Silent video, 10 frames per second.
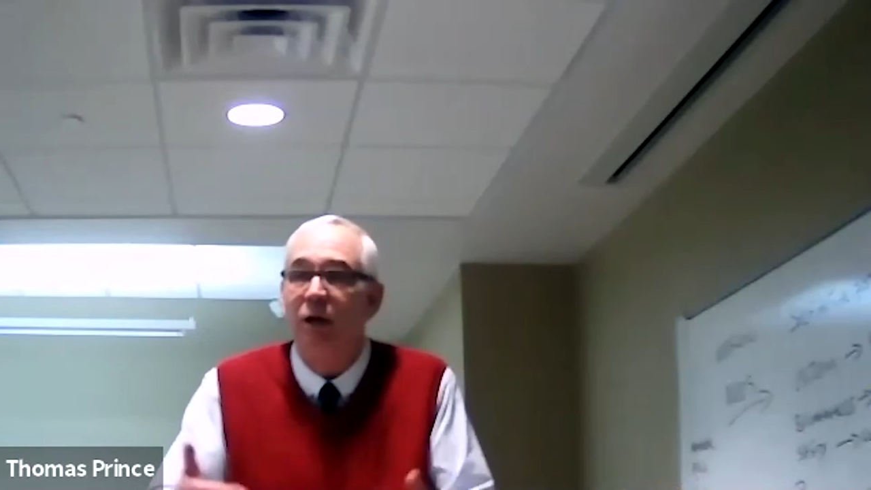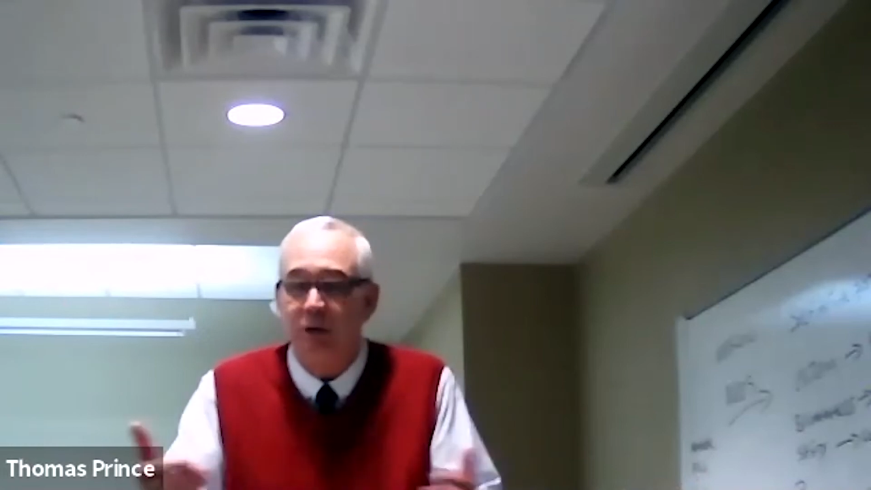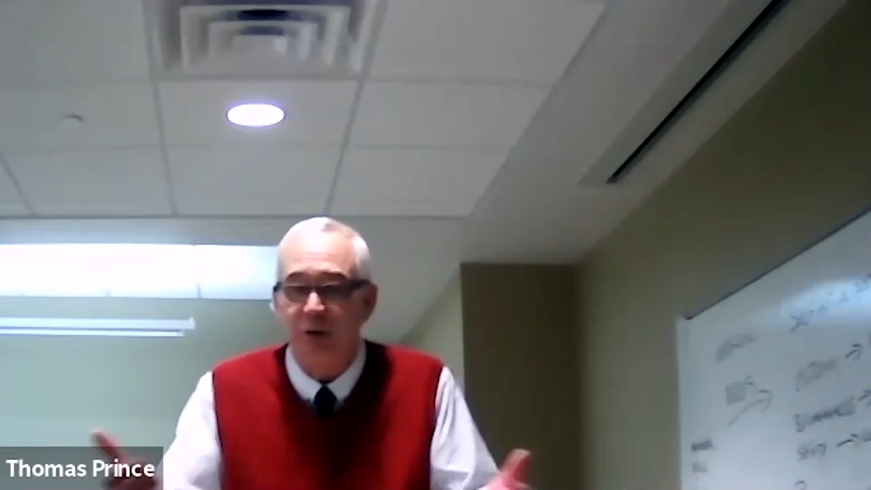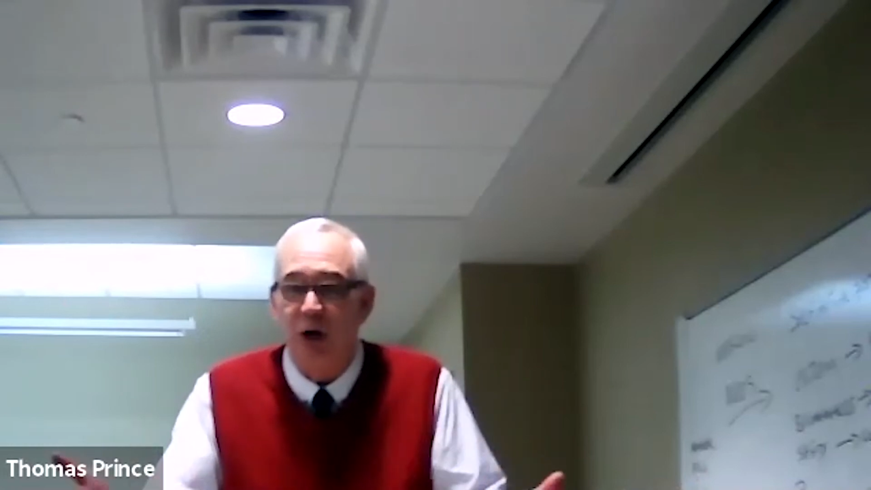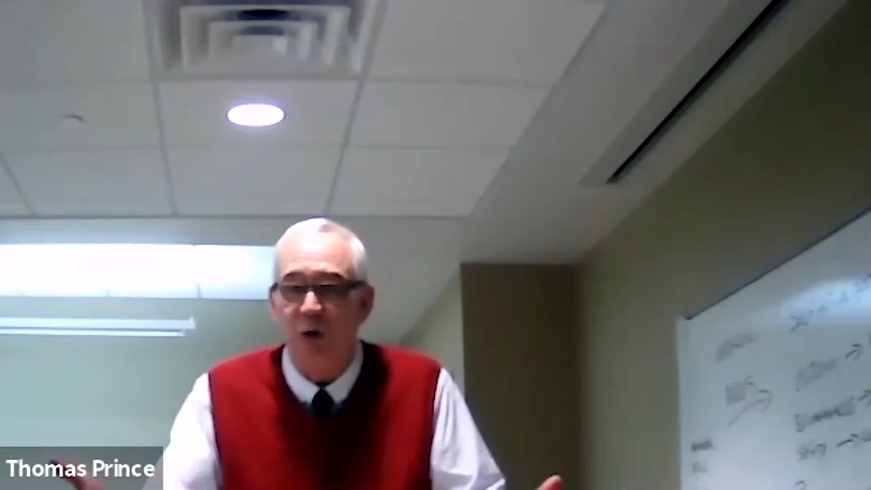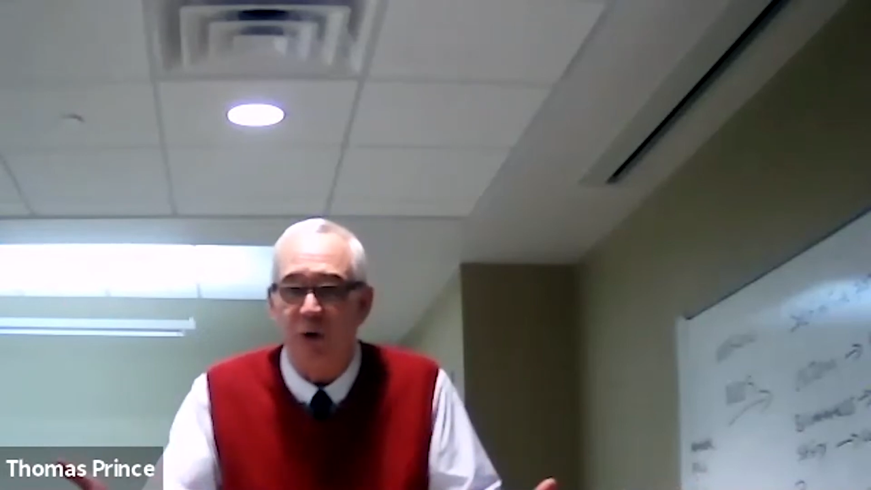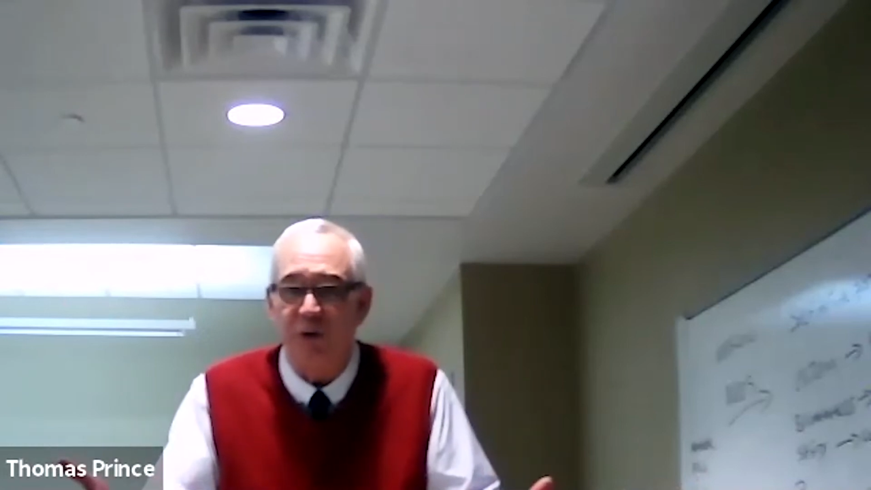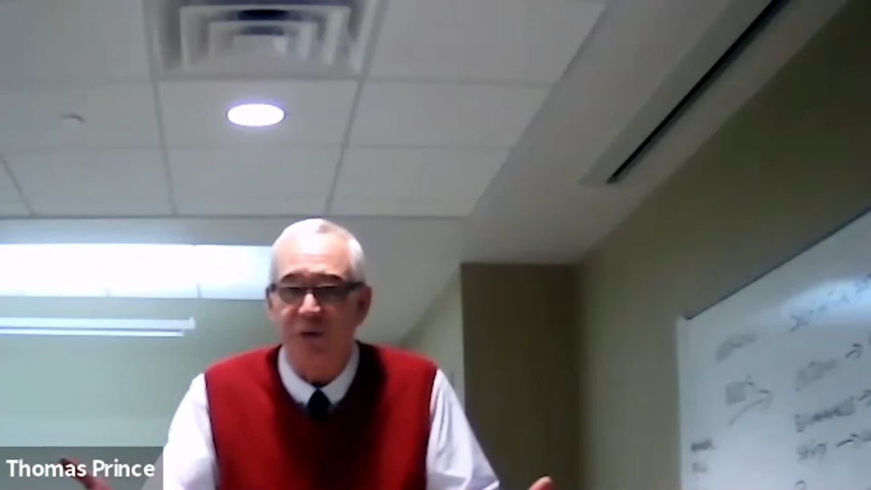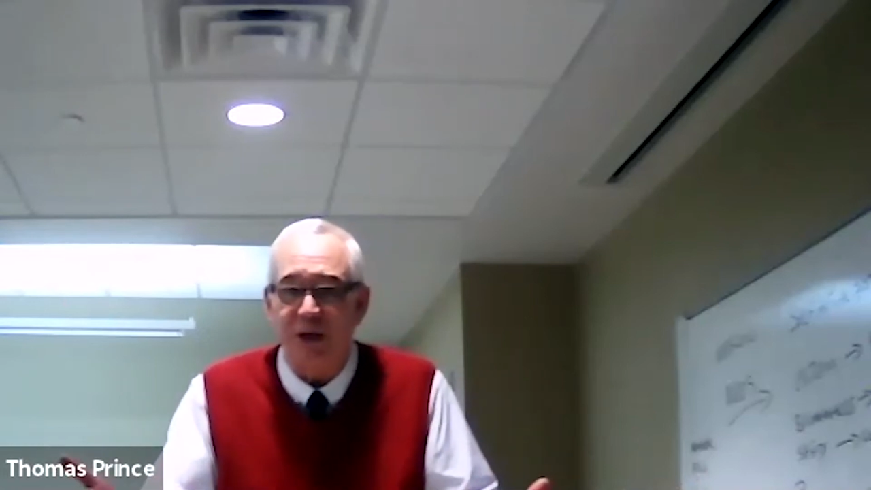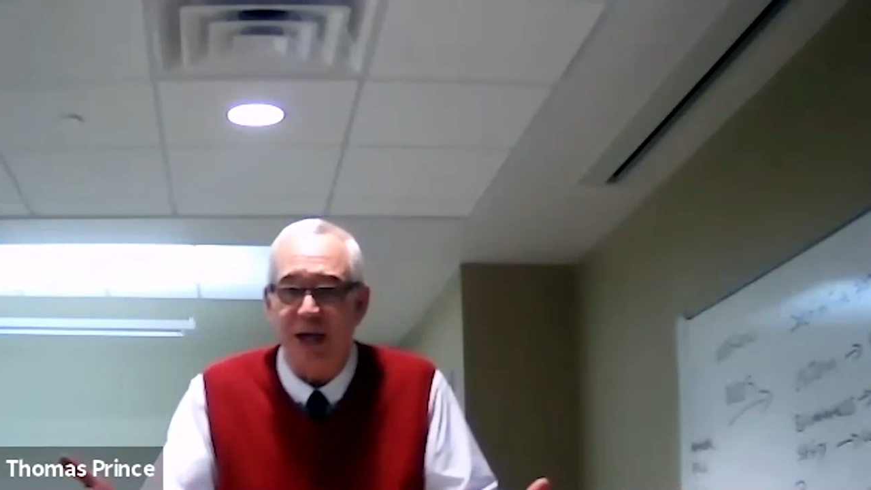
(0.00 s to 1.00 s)
low
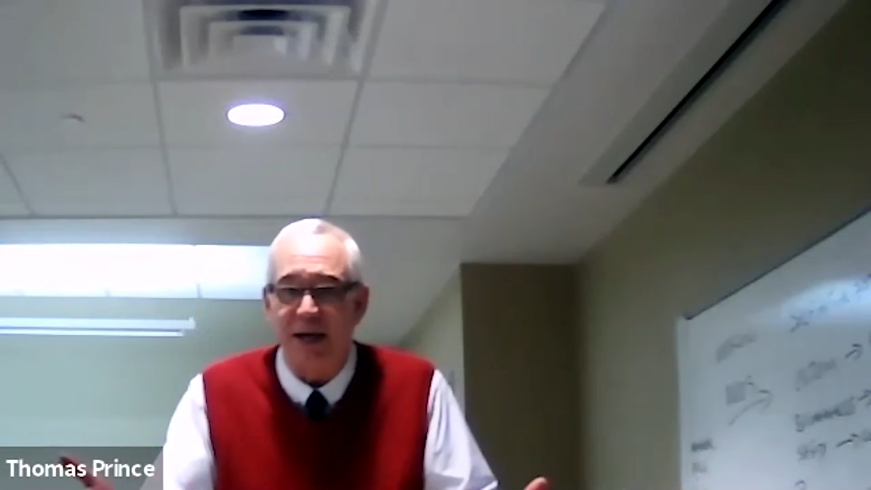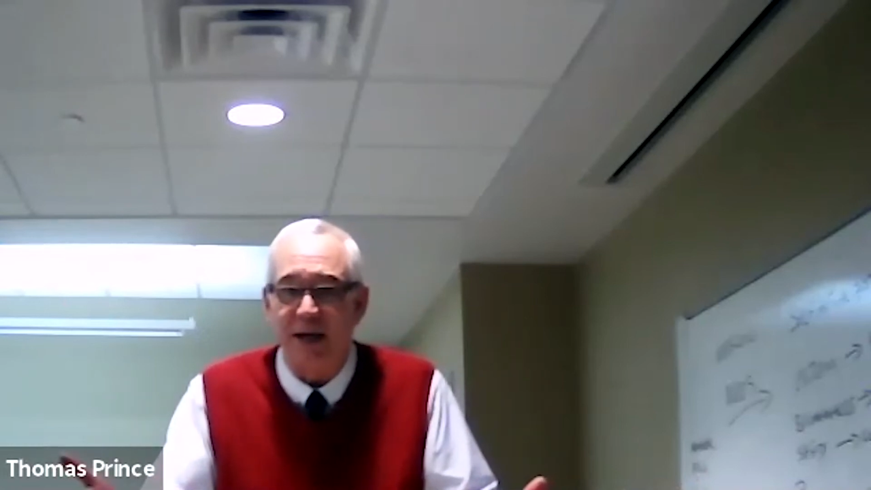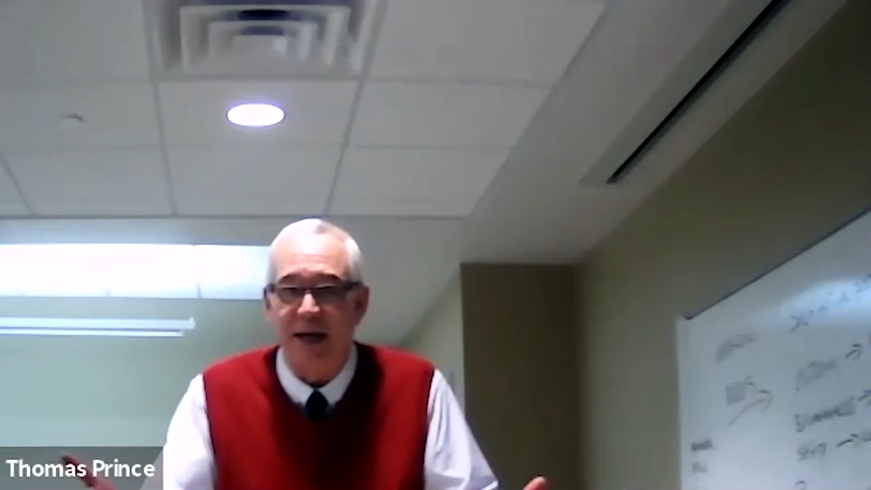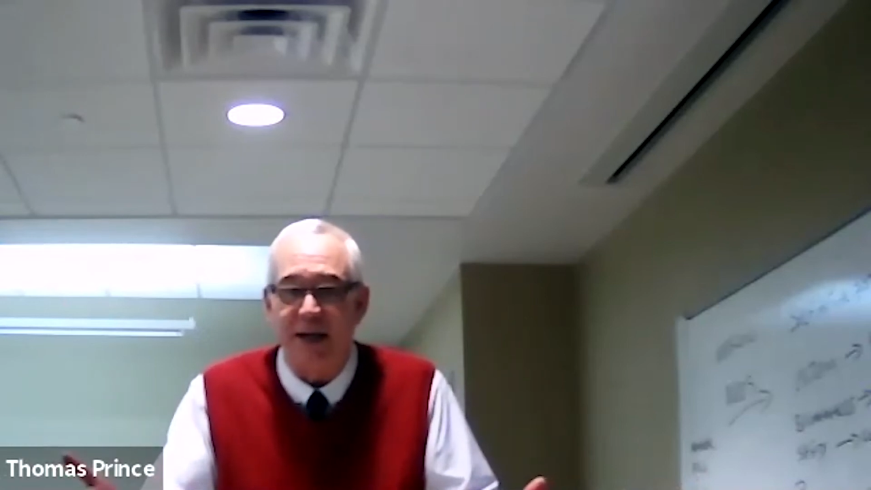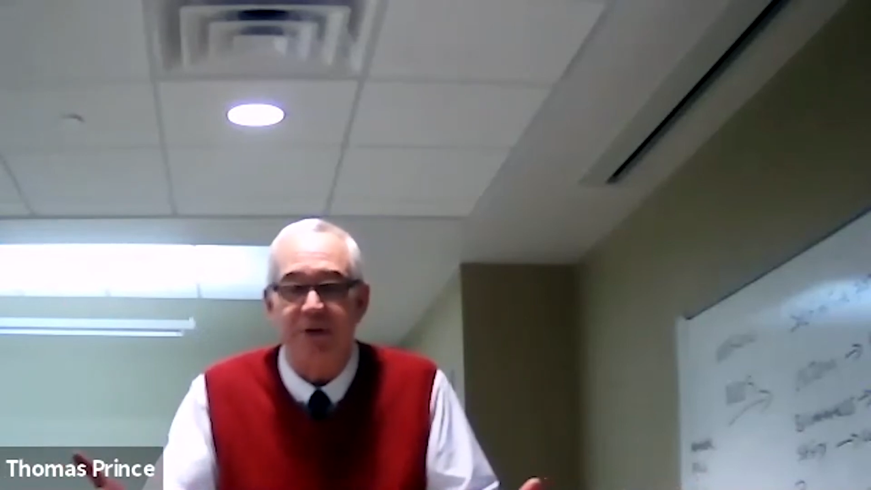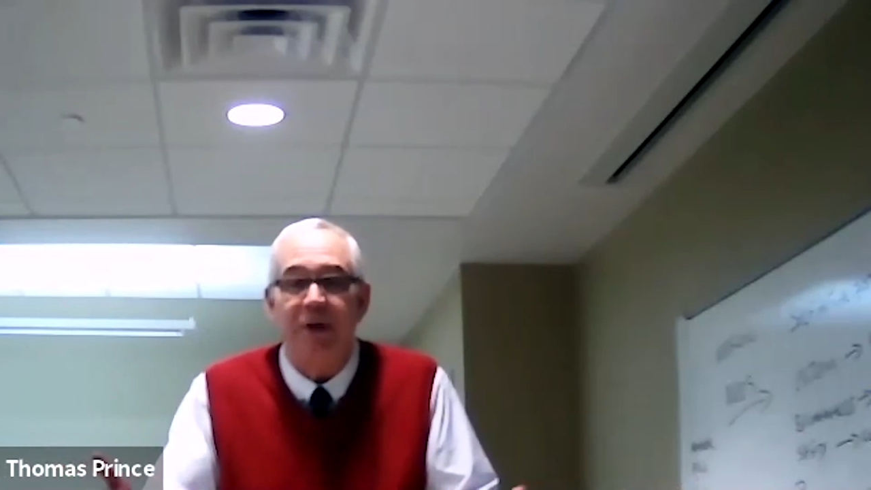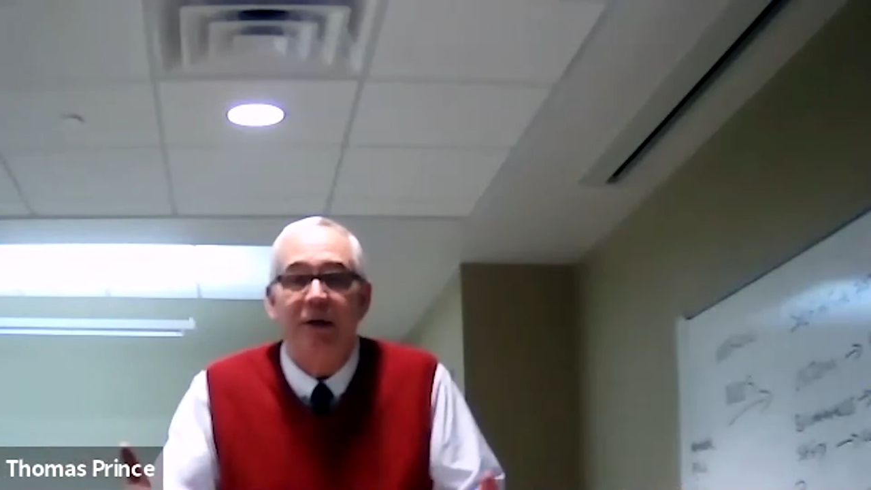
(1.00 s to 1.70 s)
Earth satellites